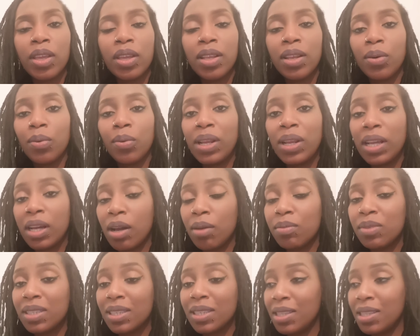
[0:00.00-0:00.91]
Now, when it
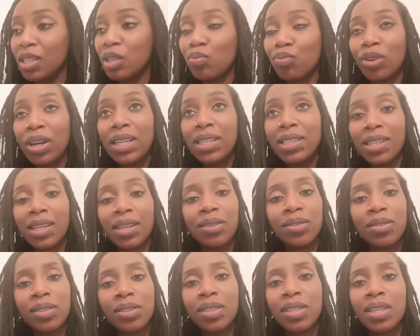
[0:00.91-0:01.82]
comes to these
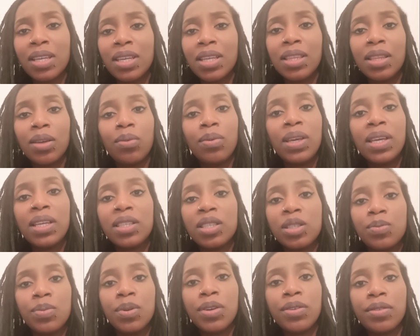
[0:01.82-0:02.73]
breakdowns that we
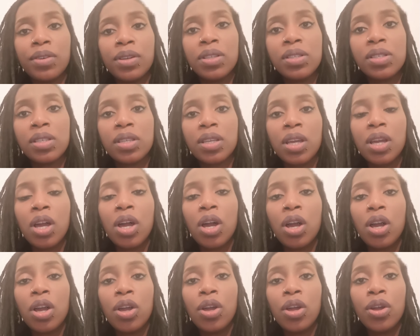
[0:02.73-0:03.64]
experience,
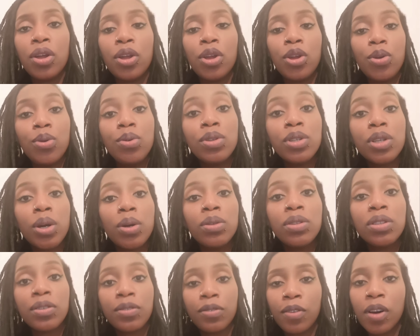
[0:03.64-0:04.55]
who's
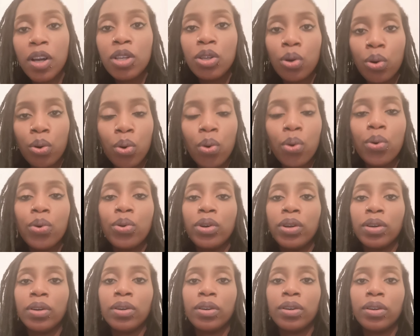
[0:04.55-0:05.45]
going to fight your
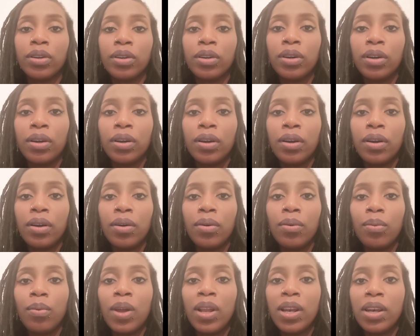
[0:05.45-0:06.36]
corner
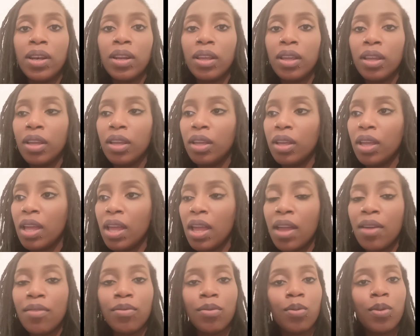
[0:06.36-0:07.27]
when
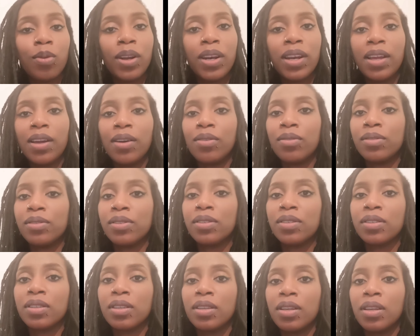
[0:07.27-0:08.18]
everyone
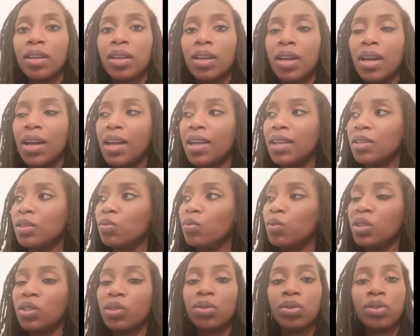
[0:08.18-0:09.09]
else has
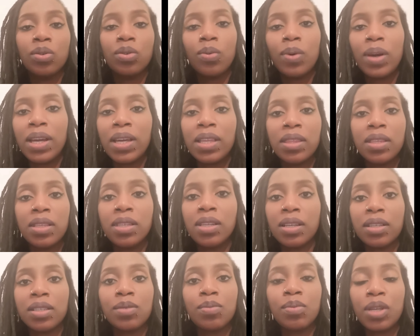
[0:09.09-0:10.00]
whittled away in the
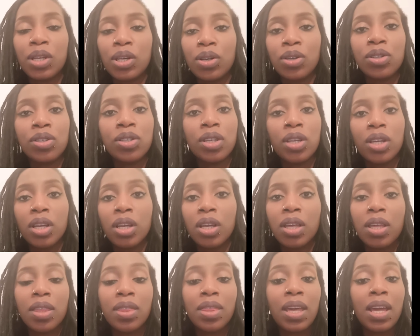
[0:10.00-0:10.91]
dust because
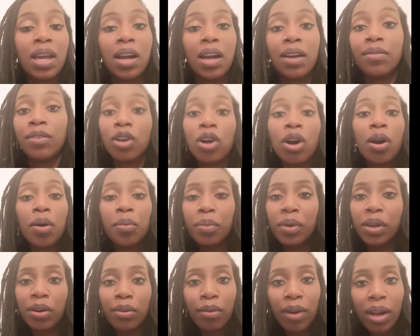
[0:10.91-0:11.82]
they either can't
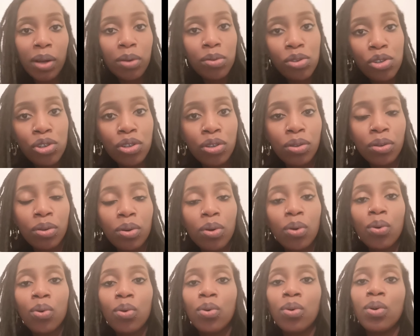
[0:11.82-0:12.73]
be around you,
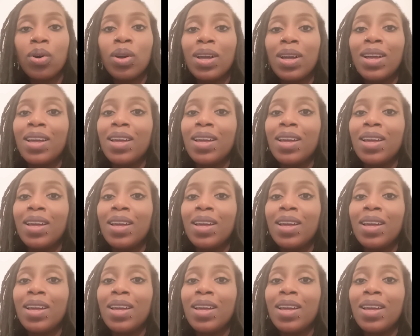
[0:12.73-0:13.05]
or